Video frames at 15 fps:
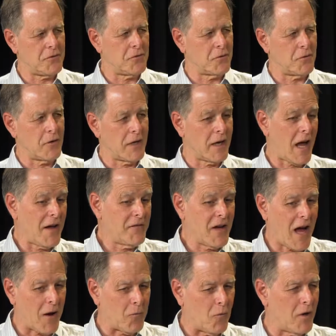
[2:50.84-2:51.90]
degree? I've
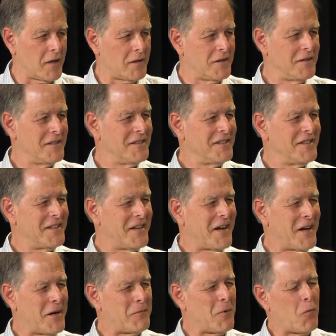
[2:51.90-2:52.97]
got one,
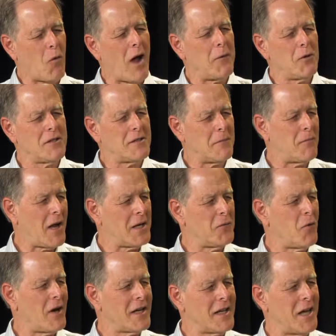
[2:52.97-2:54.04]
but why would somebody
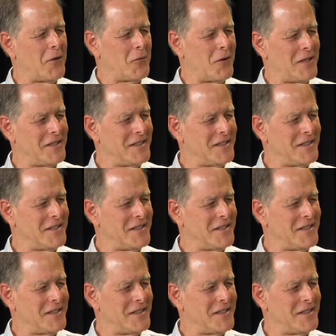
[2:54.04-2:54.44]
want to get one?